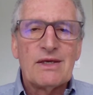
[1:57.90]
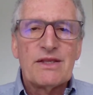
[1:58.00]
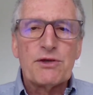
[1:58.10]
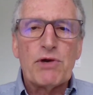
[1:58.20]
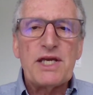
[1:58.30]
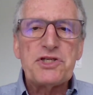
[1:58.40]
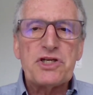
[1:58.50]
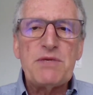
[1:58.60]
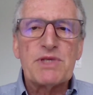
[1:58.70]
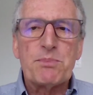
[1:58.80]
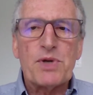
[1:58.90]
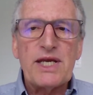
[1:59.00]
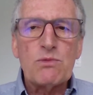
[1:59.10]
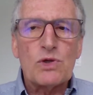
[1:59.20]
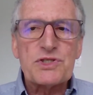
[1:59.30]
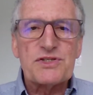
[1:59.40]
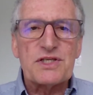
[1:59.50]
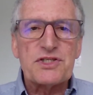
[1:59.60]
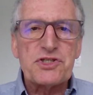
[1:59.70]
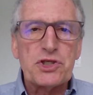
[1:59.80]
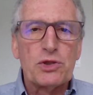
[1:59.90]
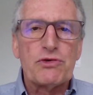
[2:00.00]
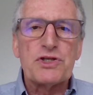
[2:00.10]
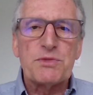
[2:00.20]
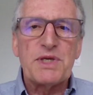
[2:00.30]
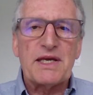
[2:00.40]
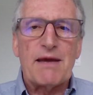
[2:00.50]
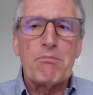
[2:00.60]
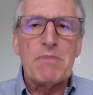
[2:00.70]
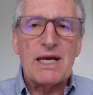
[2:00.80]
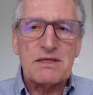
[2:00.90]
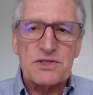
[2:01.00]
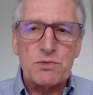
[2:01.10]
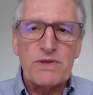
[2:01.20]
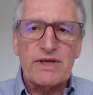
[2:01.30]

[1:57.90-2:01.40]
the regime that brainwashes its children to become martyrs when they